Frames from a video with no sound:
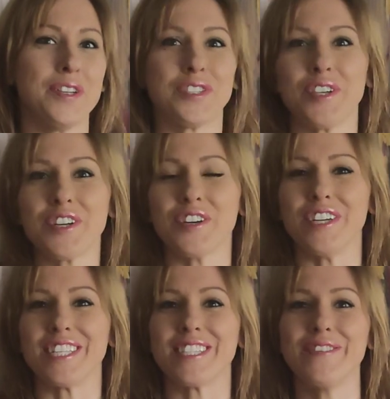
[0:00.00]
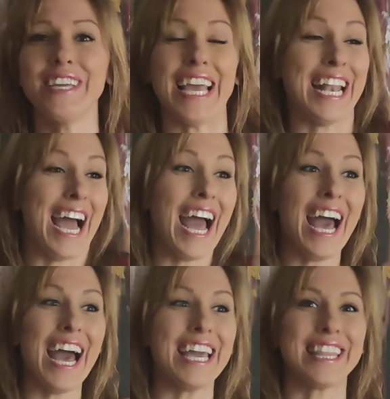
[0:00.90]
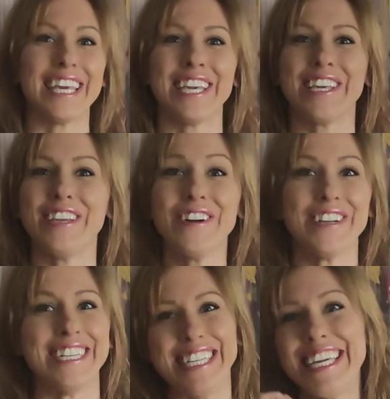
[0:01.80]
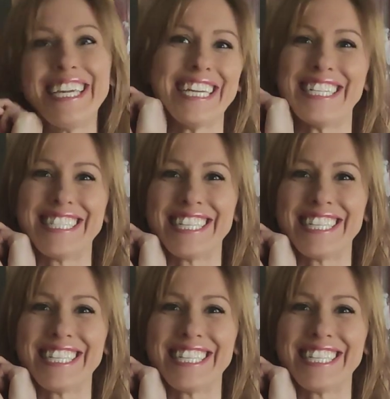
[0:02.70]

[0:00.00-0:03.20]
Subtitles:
sugar is sweet, and I think you're neat,